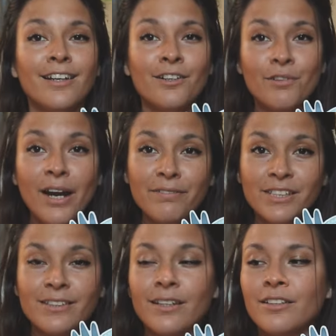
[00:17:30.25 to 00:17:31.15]

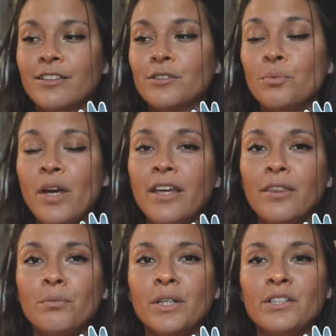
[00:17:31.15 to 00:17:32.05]
craft stickers
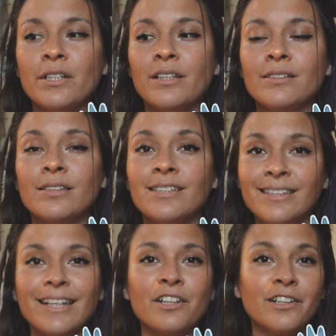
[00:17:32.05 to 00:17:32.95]
with, which is
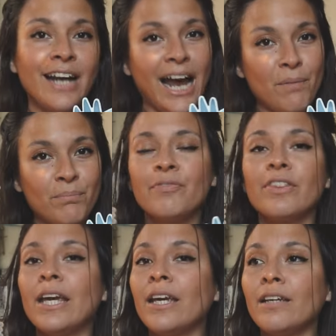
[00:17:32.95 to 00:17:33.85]
Sticker App.
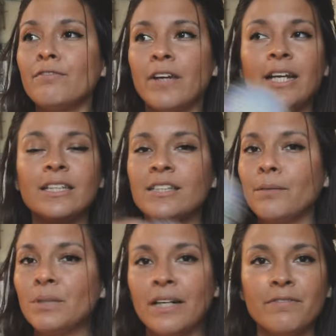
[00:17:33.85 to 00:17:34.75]

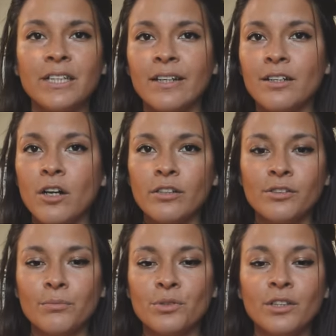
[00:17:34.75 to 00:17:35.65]
Anytime that I've needed
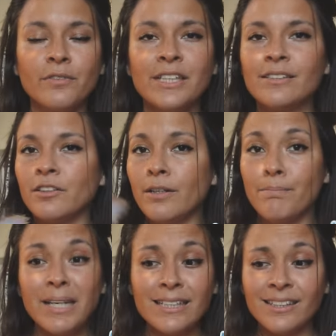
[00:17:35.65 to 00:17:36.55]
custom service, they're
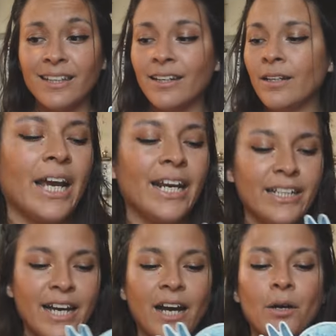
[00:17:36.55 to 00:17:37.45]
amazing.
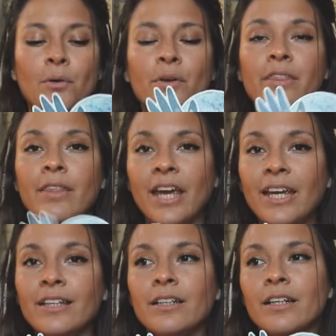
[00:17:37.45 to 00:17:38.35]
Anyhow,
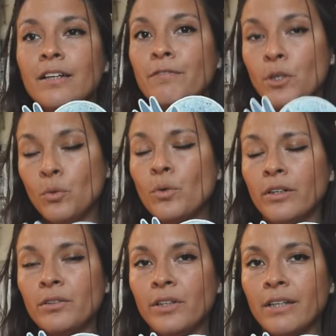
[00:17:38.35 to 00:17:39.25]
if you
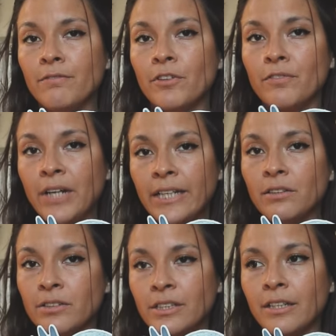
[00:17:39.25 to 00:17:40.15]
are looking for
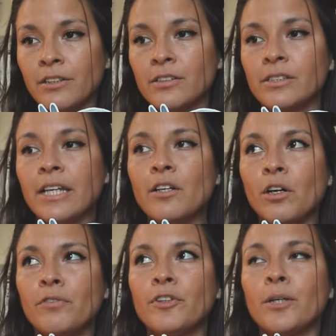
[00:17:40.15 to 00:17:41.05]
vinyl stickers, they
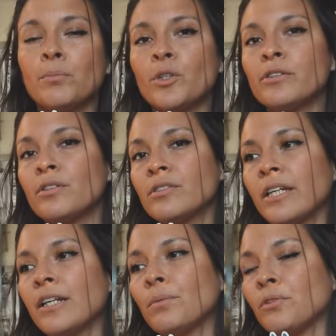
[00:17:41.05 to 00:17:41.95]
offer a more
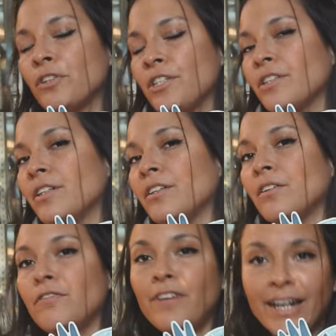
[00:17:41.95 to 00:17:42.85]
sustainable version
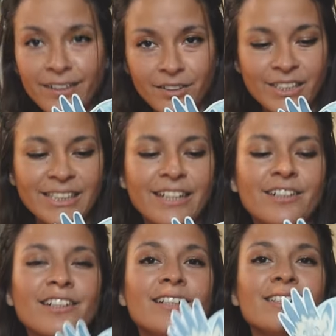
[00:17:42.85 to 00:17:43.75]
of vinyl
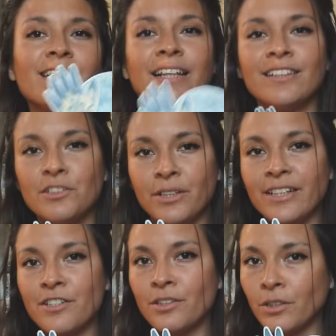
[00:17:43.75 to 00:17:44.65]
stickers than the
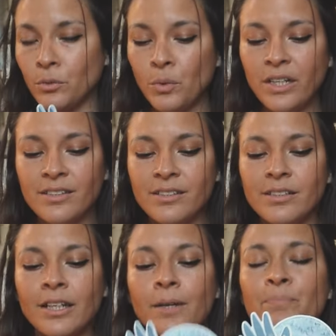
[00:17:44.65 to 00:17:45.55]
traditional
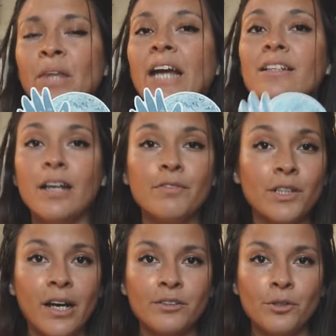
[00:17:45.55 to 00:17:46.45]
ones. I never
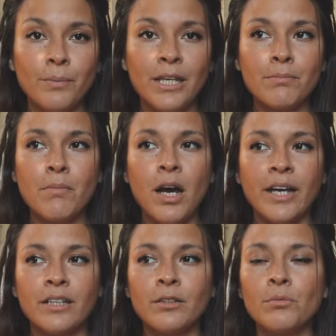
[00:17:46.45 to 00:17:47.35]
got to make
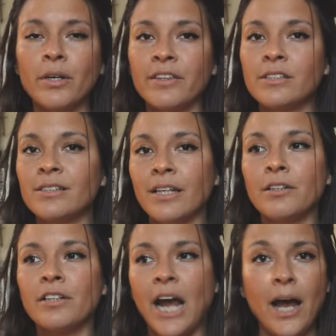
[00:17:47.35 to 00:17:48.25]
mine with
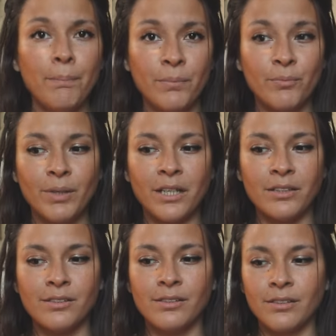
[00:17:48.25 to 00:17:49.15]
Sticker App
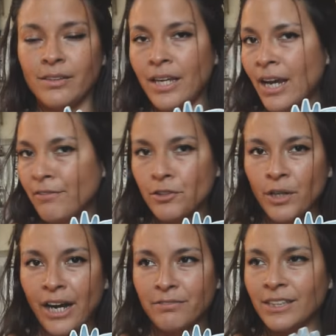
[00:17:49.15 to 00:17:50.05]
because they have
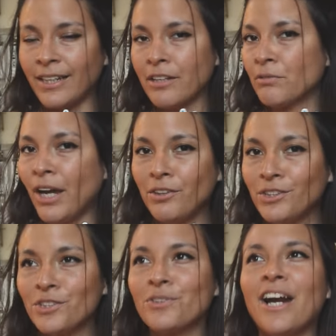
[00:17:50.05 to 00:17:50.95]
craft and I'd rather
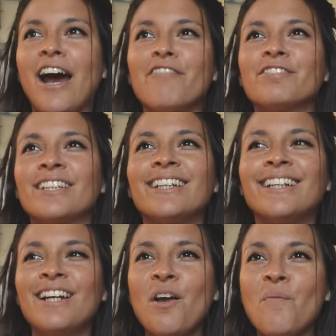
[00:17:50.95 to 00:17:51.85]
do craft.
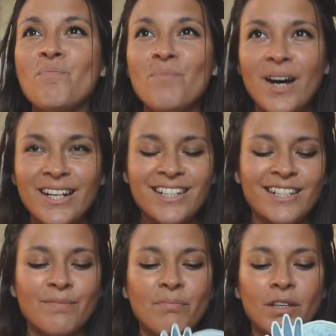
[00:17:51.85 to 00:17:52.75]

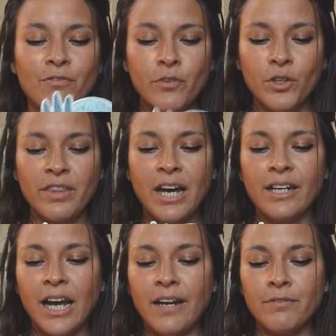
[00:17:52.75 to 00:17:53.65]
But before
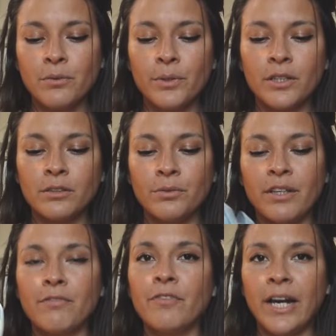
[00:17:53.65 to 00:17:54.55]
that, I've worked
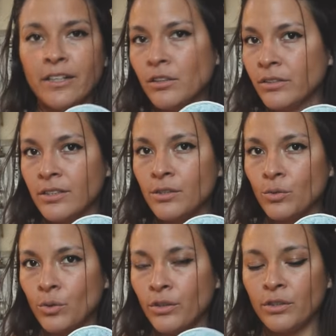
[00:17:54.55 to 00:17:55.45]
with Vinyl
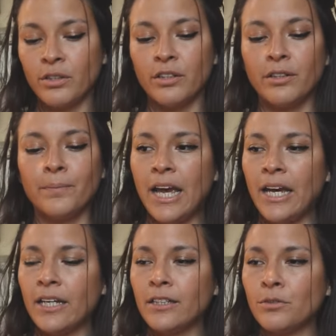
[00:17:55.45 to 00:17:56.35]
Disorder
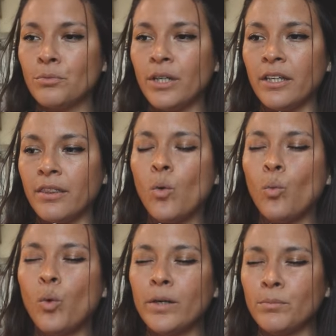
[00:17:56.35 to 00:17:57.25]
and with
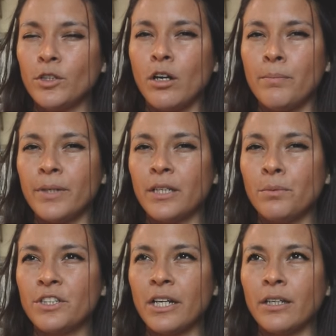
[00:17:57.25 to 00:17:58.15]
one more company,
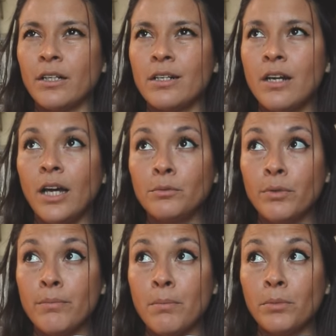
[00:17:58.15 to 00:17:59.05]
which I cannot
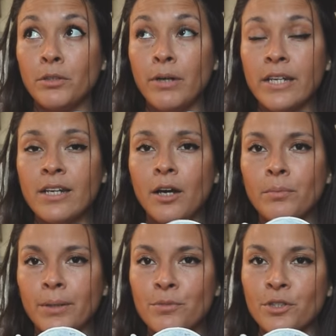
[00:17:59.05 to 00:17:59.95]
remember right now,
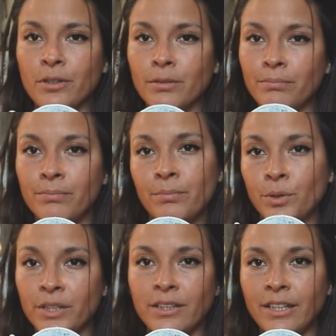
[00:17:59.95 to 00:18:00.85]
but I'm sure I'll
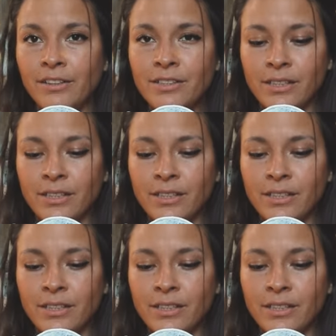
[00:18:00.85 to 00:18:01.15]
put it here